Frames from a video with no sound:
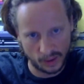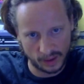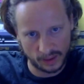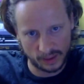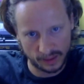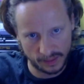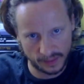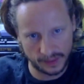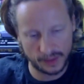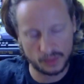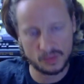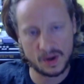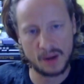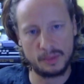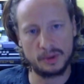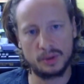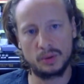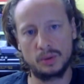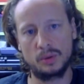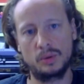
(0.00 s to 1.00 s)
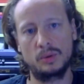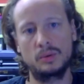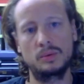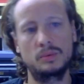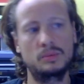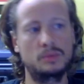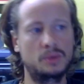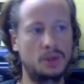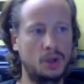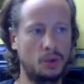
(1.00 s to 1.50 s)
where the rabbit hole
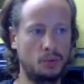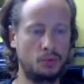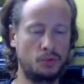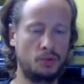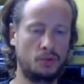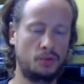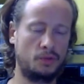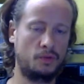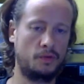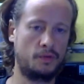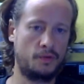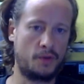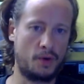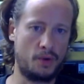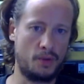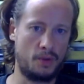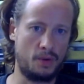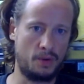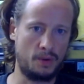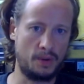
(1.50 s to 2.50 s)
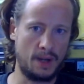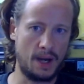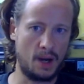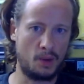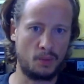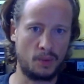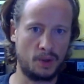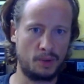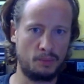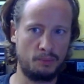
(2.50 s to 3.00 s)
goes further.
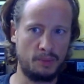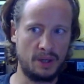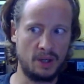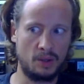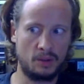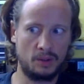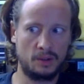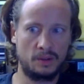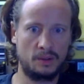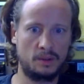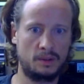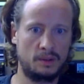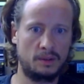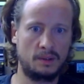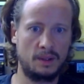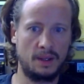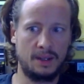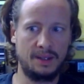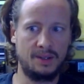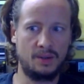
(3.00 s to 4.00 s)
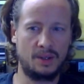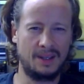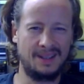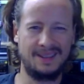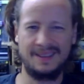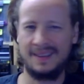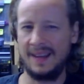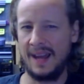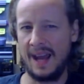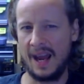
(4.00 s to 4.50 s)
Now we're beyond, you
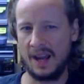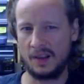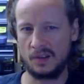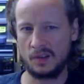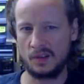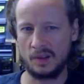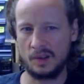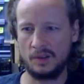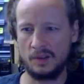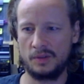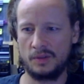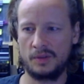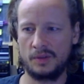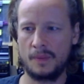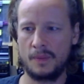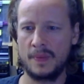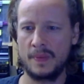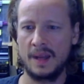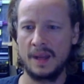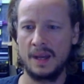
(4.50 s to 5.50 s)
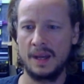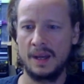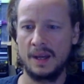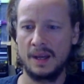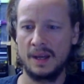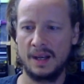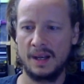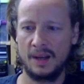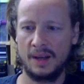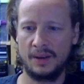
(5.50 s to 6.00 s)
can tag stuff.
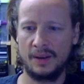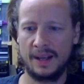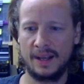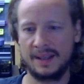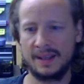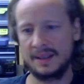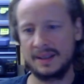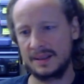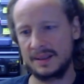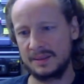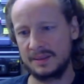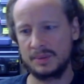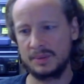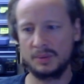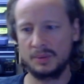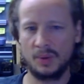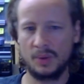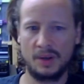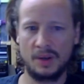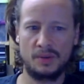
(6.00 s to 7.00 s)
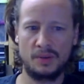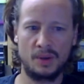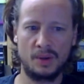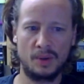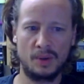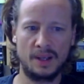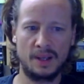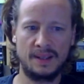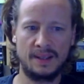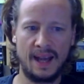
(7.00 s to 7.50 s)
You know, like, but what if you
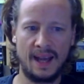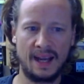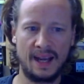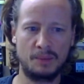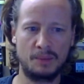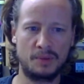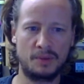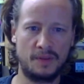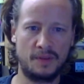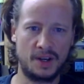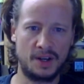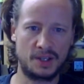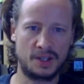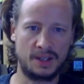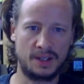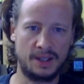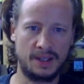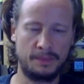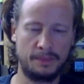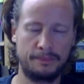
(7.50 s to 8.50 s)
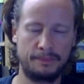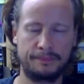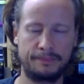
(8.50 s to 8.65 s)
want to tag it professionally?